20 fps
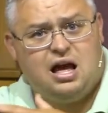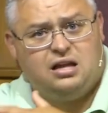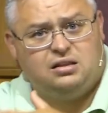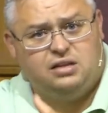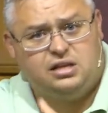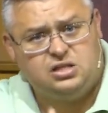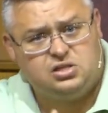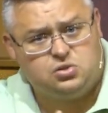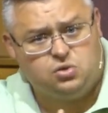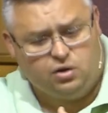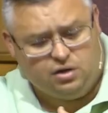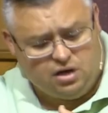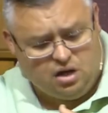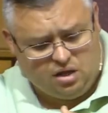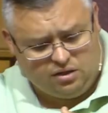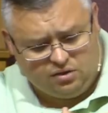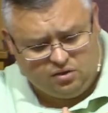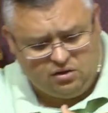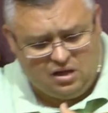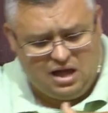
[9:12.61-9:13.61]
leads to
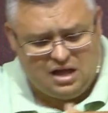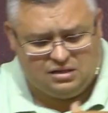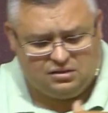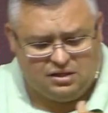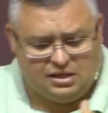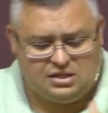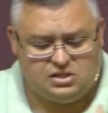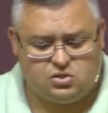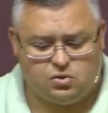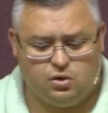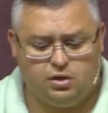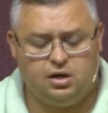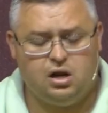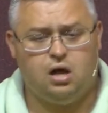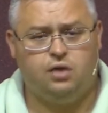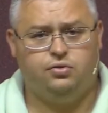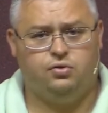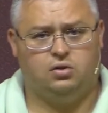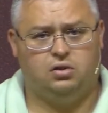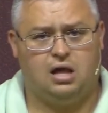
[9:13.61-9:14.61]
another lie, and leads to
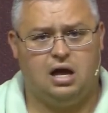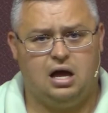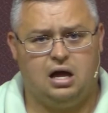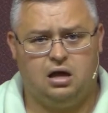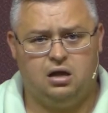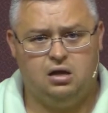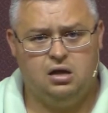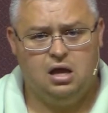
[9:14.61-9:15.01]
another lie.